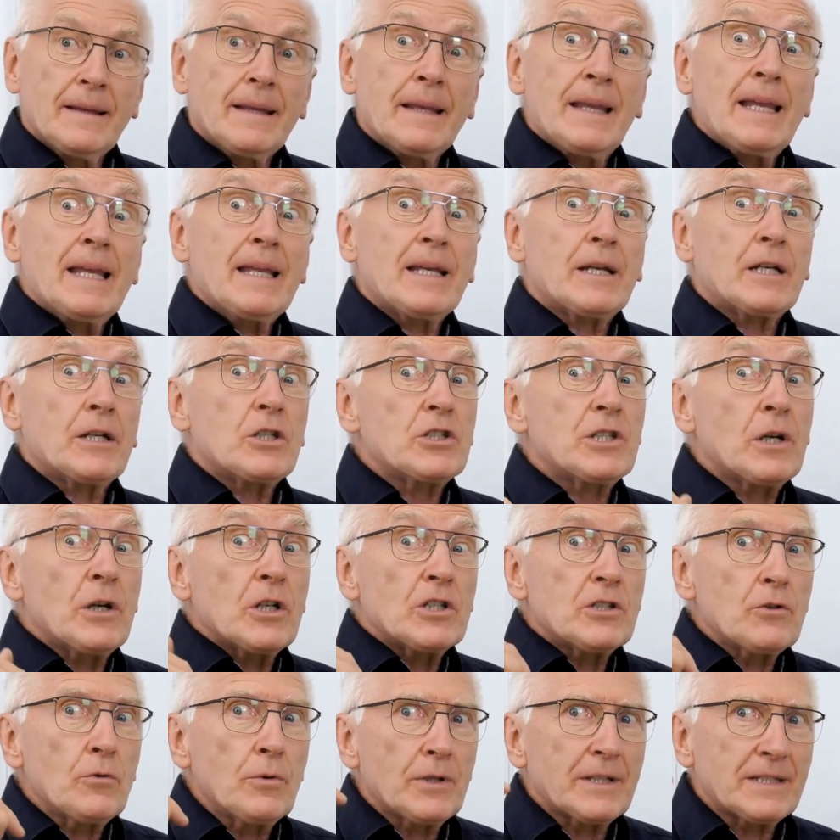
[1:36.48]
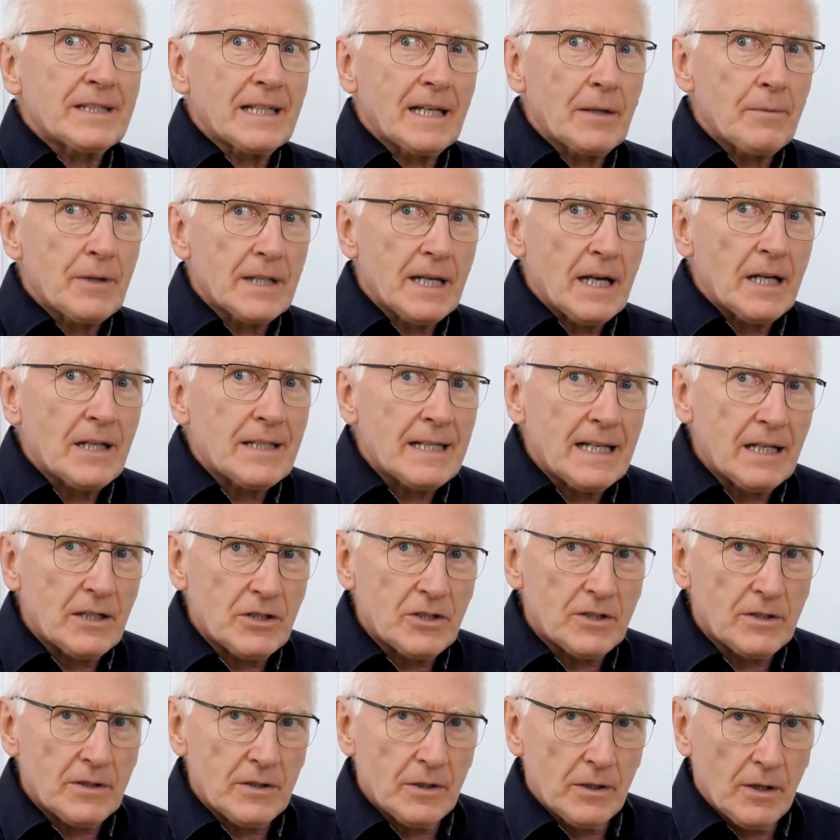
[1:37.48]
in conjunction with
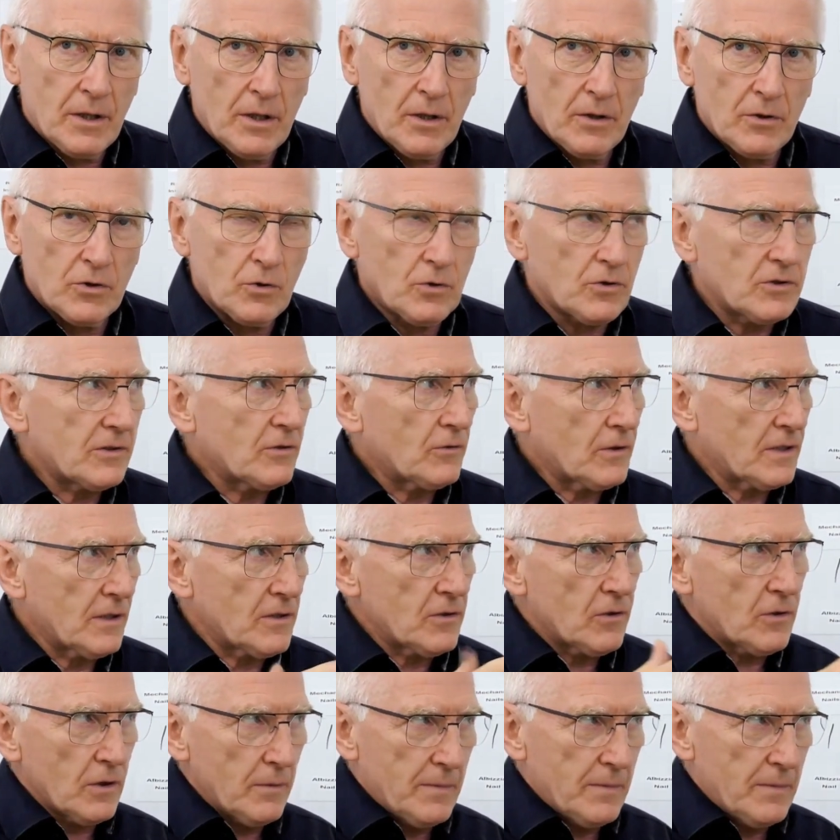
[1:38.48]
stabilization, you'll surely talk